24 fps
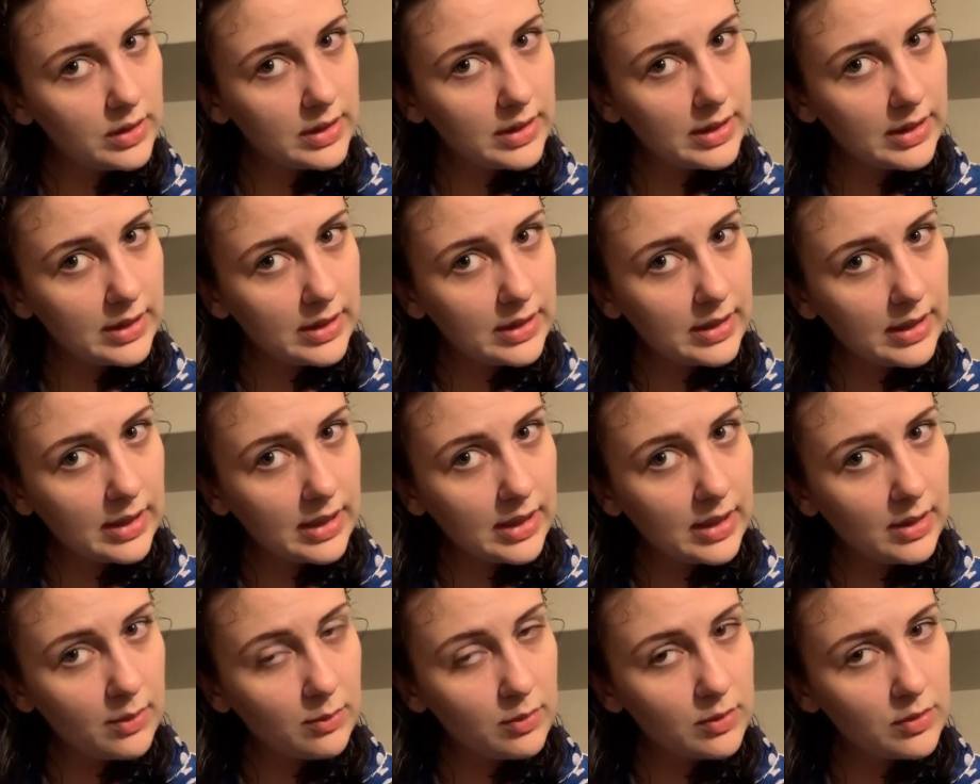then
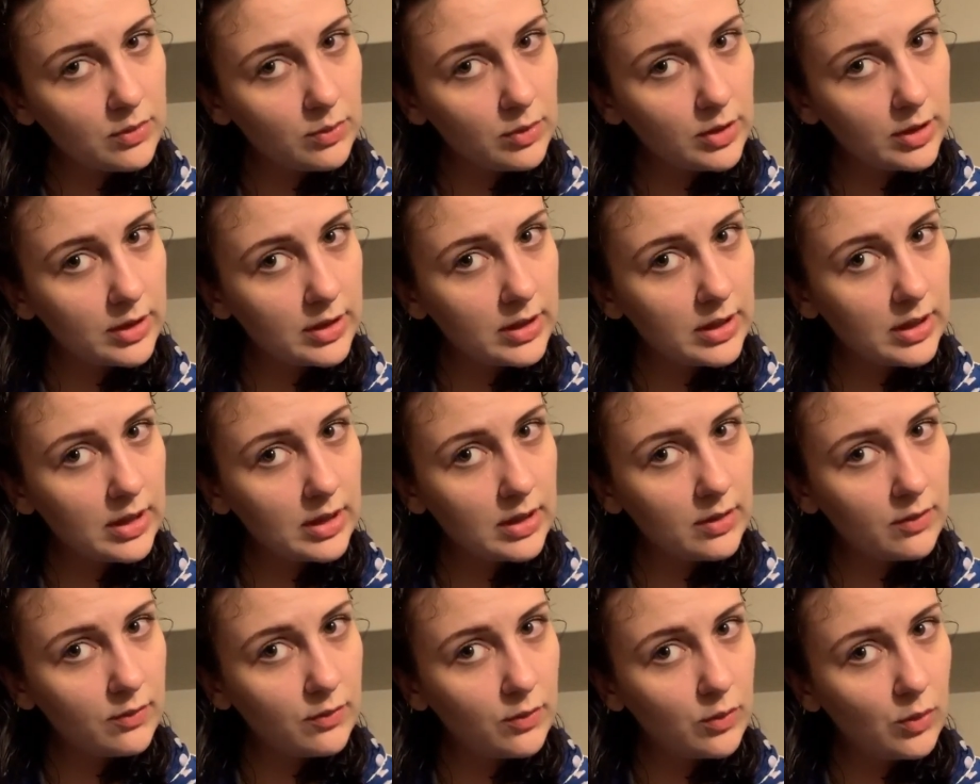I was
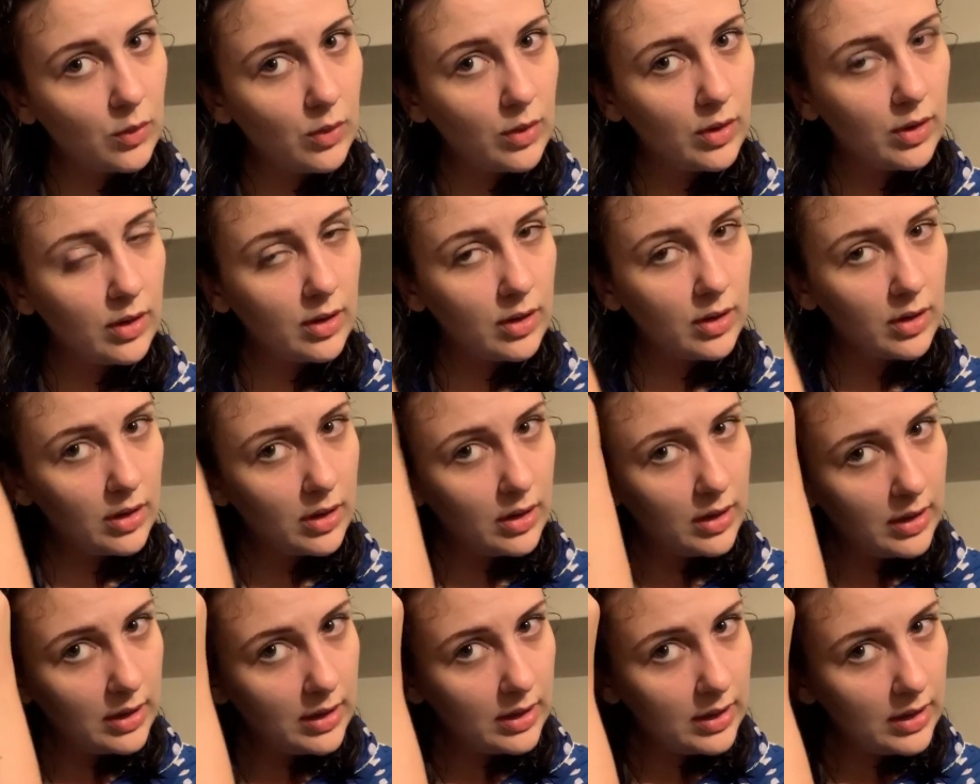working for
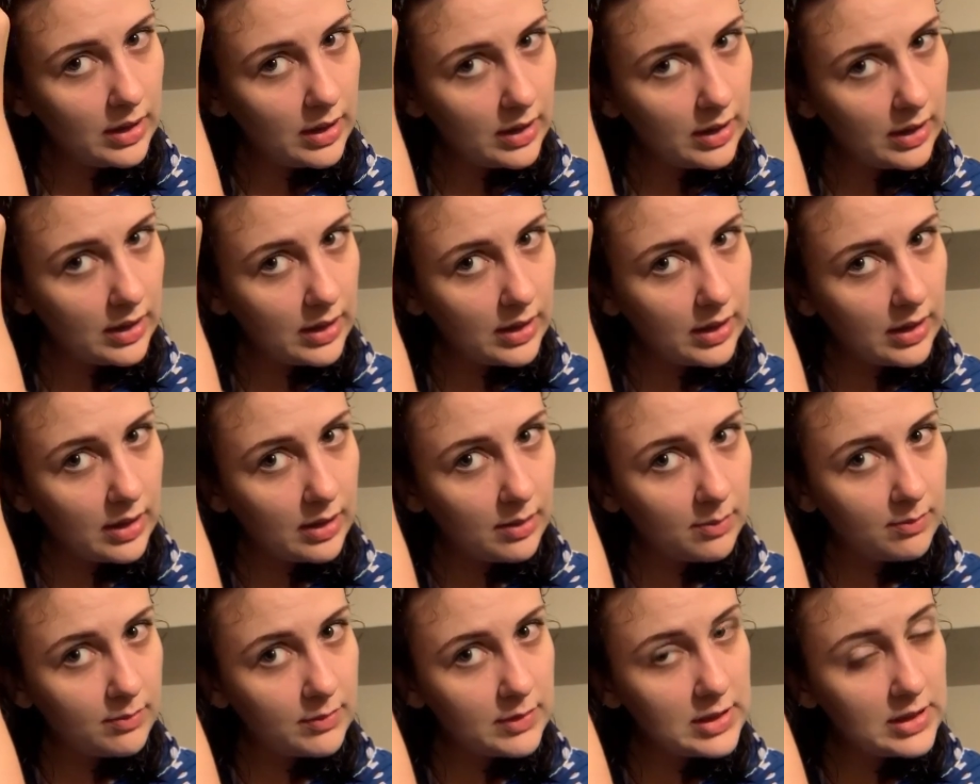
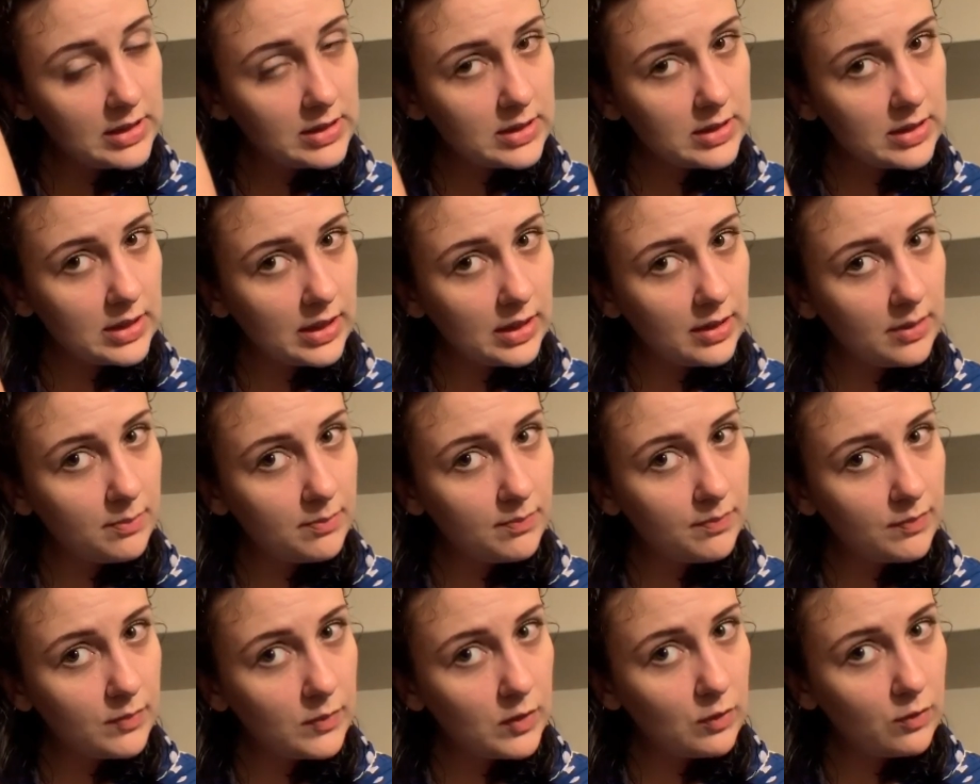Disney
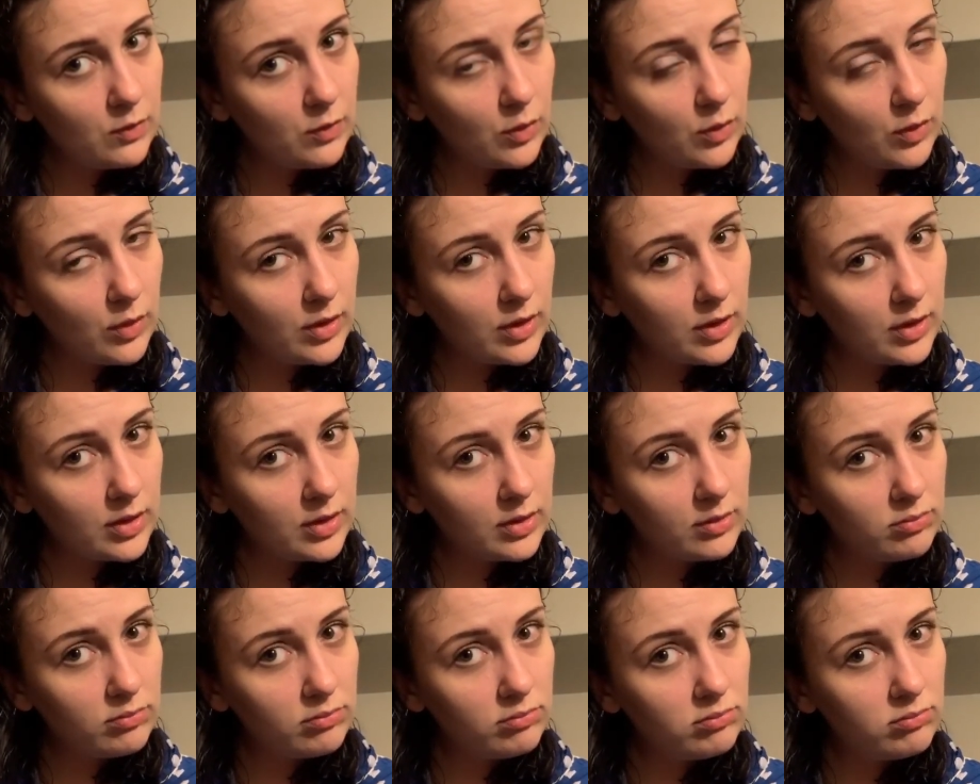
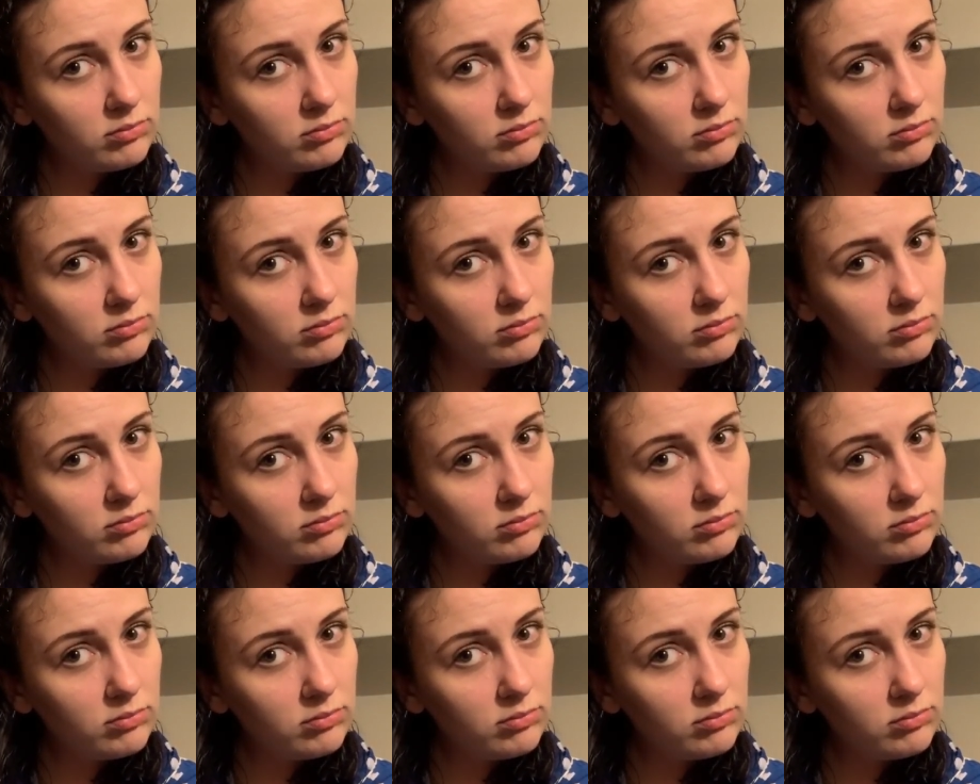for